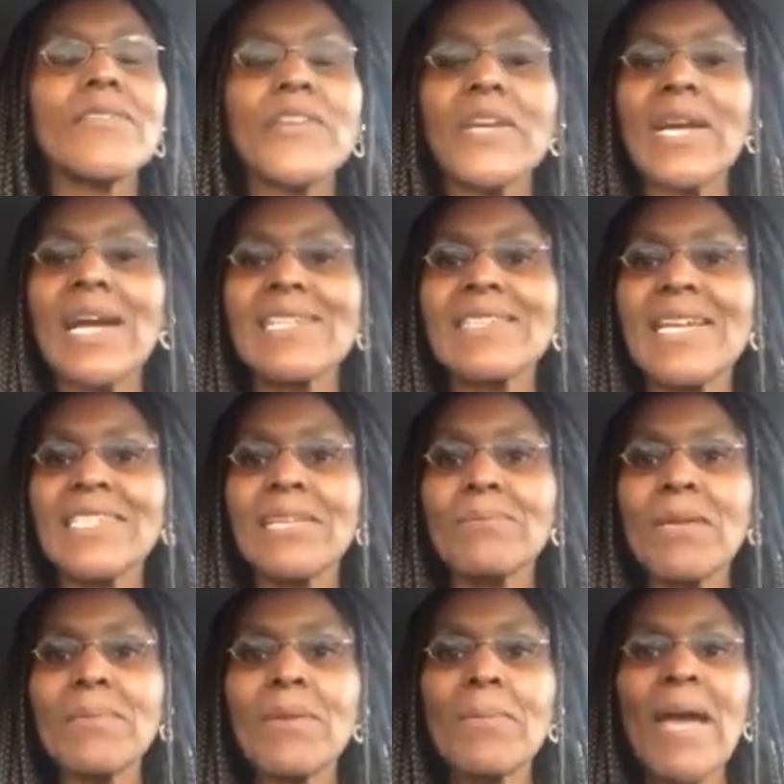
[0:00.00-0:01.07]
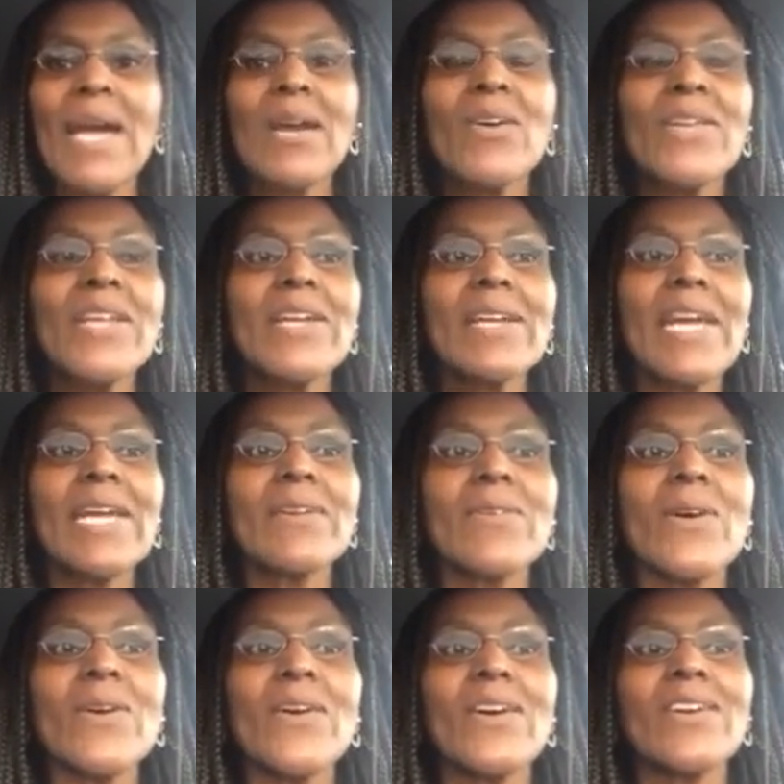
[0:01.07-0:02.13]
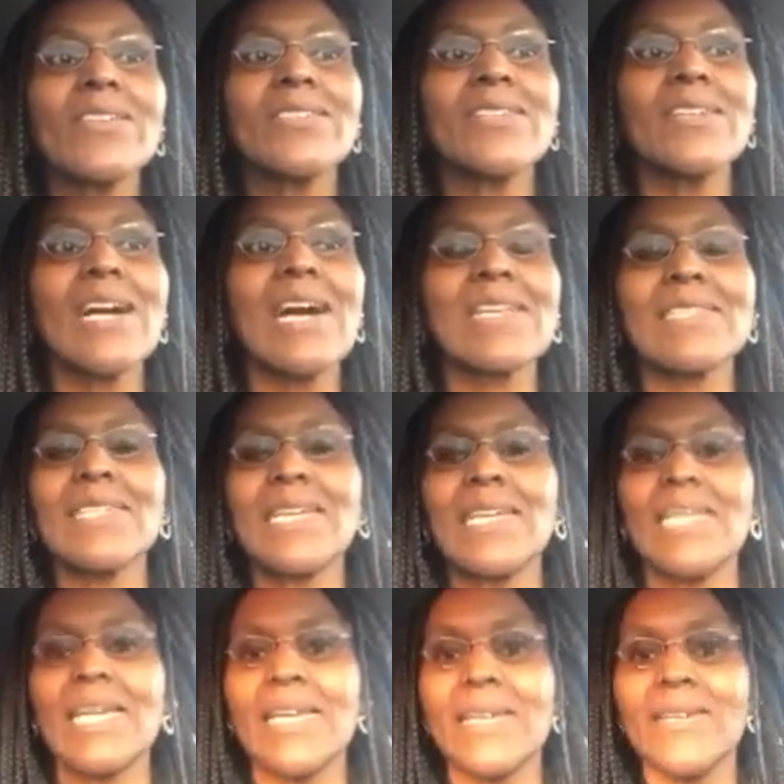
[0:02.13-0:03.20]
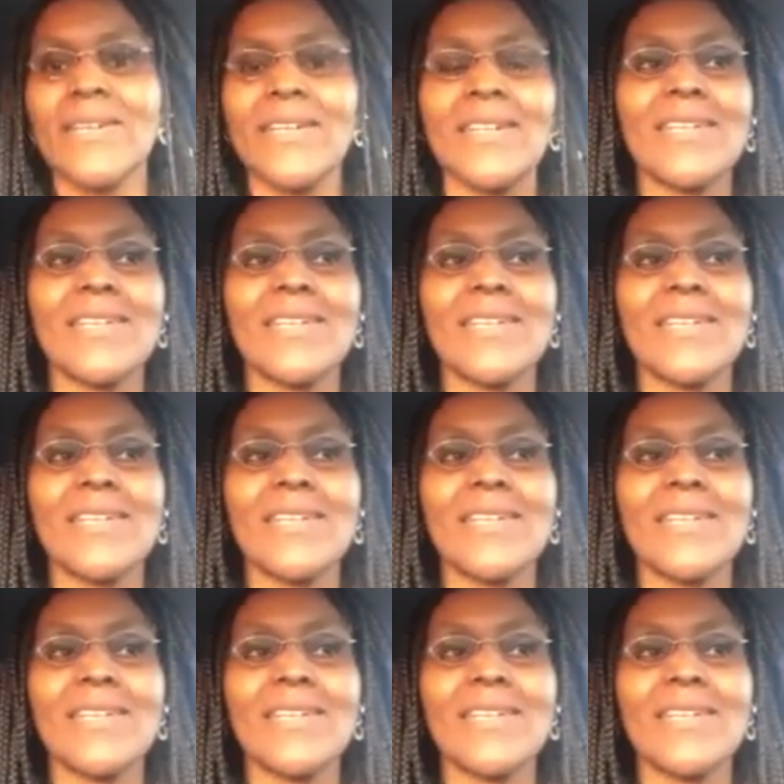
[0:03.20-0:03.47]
if you guys like to meet me back on here later on, I'll see you later.